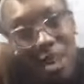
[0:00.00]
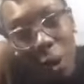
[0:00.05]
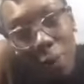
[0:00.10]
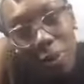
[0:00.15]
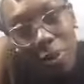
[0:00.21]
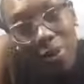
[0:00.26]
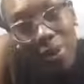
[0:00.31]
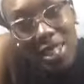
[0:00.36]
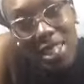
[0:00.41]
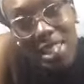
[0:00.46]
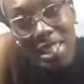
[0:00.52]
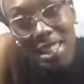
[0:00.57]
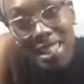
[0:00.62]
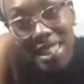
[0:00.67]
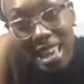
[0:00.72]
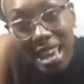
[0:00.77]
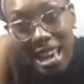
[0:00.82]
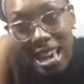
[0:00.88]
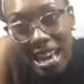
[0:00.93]
Tell me what you
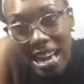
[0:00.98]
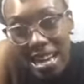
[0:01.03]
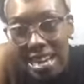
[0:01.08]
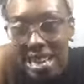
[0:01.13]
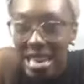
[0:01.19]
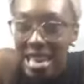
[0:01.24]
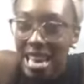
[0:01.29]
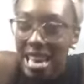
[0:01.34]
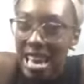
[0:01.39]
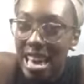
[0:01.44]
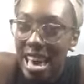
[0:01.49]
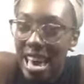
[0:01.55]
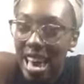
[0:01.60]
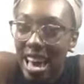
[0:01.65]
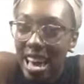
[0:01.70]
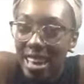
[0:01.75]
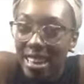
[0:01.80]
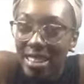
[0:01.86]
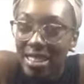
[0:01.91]
think.
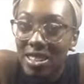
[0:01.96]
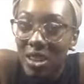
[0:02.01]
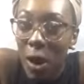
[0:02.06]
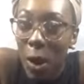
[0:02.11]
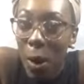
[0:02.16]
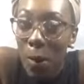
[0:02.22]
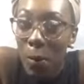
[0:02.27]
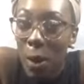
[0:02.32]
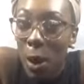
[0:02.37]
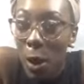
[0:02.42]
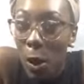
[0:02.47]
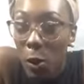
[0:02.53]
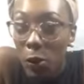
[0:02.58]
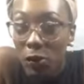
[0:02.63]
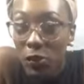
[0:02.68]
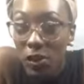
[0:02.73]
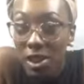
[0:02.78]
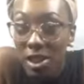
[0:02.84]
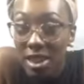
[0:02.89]
And
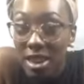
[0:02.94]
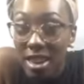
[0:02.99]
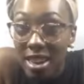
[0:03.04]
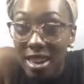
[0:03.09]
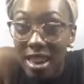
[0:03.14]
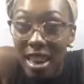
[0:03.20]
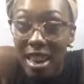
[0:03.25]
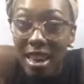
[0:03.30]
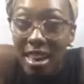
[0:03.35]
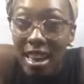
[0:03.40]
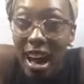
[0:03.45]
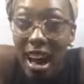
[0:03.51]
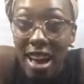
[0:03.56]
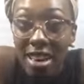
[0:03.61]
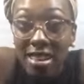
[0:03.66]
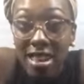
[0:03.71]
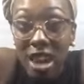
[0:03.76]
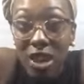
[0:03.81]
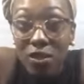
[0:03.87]
hopefully
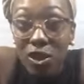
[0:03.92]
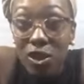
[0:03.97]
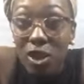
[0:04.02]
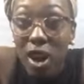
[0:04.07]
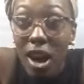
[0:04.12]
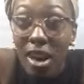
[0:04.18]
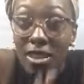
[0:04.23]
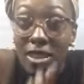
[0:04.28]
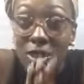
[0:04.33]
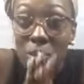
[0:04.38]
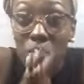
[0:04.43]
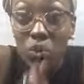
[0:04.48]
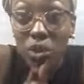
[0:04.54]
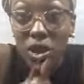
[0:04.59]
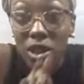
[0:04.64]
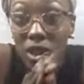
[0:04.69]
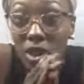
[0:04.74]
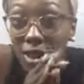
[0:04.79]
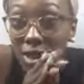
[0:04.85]
I gave you guys some
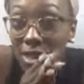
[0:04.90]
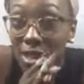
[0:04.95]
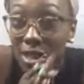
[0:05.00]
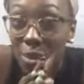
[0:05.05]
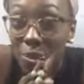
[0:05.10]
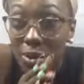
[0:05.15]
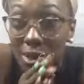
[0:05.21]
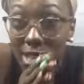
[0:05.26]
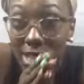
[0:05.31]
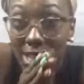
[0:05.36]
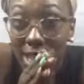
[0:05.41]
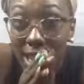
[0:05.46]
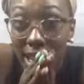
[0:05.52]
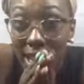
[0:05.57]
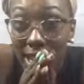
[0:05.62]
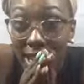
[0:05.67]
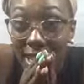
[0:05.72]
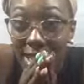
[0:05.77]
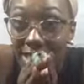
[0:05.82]
really good tips
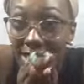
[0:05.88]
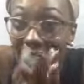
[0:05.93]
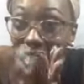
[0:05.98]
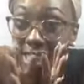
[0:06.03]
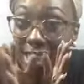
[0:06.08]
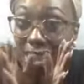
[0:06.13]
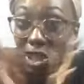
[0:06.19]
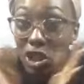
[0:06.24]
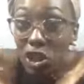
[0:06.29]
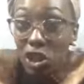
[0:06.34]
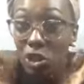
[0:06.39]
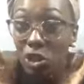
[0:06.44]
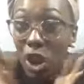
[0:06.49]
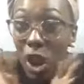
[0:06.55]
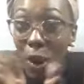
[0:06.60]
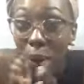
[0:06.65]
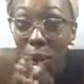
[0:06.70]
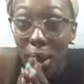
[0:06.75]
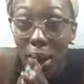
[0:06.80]
today to get you
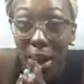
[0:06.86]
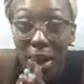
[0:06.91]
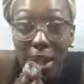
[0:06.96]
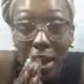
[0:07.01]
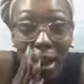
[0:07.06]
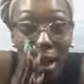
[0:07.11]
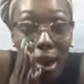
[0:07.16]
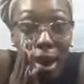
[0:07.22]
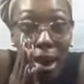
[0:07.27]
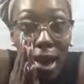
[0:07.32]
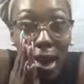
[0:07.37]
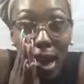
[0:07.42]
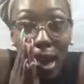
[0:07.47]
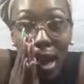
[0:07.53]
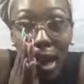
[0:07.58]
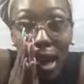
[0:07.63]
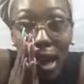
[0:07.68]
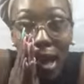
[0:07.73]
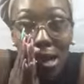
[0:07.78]
going
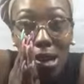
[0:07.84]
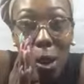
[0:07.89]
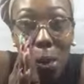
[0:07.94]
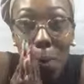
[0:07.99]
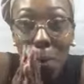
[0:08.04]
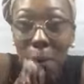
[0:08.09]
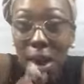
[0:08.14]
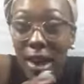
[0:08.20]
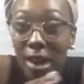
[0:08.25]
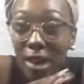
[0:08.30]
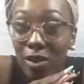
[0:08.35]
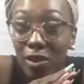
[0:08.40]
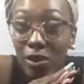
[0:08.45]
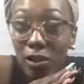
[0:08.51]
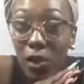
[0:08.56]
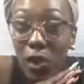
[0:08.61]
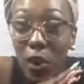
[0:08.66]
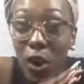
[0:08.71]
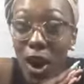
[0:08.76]
and
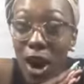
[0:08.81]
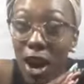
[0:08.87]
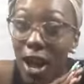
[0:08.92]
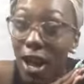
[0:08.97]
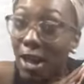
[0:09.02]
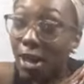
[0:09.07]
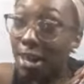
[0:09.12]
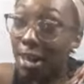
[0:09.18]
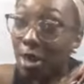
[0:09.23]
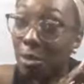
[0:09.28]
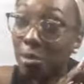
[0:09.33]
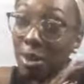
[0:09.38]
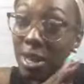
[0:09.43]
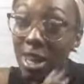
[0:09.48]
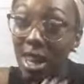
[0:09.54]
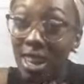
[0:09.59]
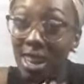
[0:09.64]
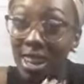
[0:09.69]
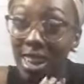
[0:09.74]
making for a good
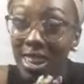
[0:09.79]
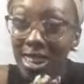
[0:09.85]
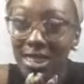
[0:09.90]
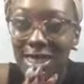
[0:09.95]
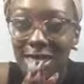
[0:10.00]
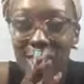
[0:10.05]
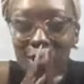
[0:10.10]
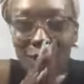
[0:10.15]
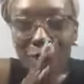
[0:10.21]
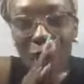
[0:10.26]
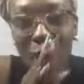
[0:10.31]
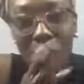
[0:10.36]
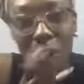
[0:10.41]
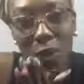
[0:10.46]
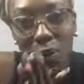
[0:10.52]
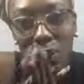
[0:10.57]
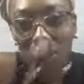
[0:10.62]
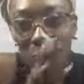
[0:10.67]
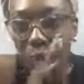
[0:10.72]
beginning to
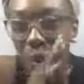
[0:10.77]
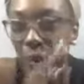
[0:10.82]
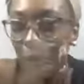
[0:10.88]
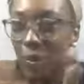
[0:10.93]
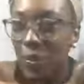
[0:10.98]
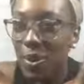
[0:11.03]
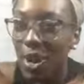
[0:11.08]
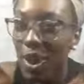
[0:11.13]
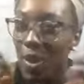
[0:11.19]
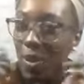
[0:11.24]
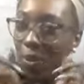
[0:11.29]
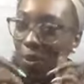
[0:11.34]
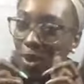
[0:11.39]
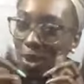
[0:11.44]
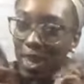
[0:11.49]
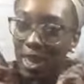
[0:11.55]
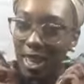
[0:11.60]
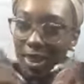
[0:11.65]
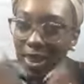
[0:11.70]
hopefully what will be a
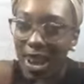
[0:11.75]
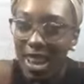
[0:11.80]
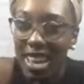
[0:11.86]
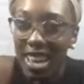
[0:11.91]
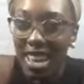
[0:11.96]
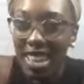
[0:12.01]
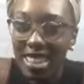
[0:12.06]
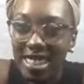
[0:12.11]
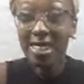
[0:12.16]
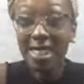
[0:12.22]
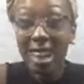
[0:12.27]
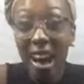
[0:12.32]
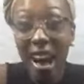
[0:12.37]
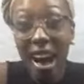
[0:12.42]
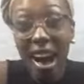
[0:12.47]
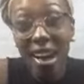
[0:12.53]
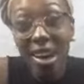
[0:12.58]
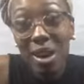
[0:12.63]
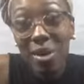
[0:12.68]
really great end. And
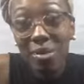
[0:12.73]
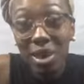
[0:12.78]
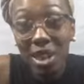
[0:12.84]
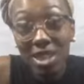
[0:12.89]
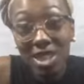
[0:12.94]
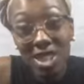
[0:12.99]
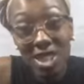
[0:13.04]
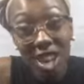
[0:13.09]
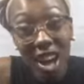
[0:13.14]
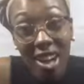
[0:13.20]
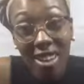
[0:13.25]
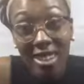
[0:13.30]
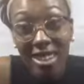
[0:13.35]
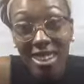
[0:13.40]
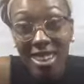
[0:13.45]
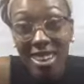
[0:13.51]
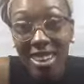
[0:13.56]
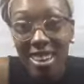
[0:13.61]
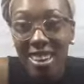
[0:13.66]
I am Nurse
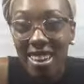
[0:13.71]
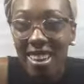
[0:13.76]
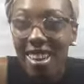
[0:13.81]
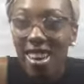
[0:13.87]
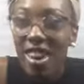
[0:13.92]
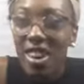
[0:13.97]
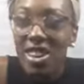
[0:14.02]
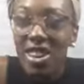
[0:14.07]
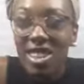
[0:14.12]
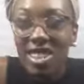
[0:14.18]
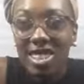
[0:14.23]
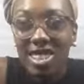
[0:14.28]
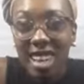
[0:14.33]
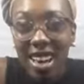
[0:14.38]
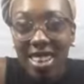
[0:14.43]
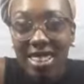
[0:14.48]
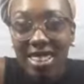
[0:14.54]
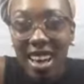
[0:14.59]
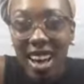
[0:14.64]
Chocolate, your
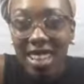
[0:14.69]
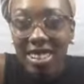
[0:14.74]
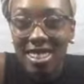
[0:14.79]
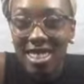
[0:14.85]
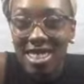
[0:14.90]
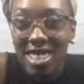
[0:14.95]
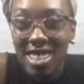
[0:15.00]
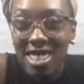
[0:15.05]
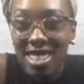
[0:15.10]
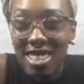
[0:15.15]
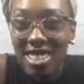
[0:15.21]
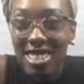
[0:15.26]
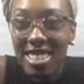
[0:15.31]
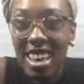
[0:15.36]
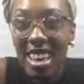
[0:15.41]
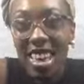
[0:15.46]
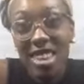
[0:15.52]
sexologist.